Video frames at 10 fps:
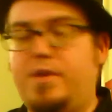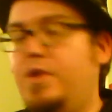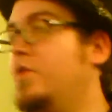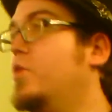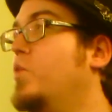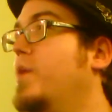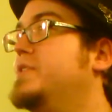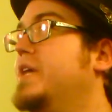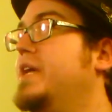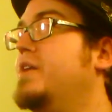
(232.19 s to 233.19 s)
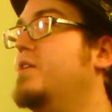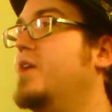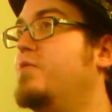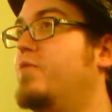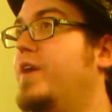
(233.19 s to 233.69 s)
go to her website,
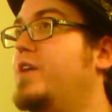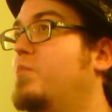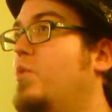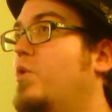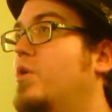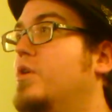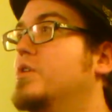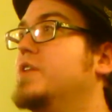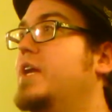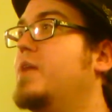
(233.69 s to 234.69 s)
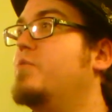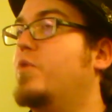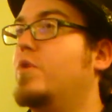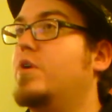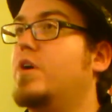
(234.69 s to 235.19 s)
find out more, sign up
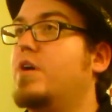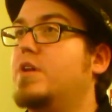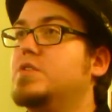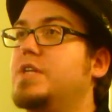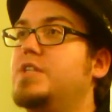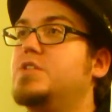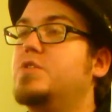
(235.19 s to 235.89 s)
for a consultation.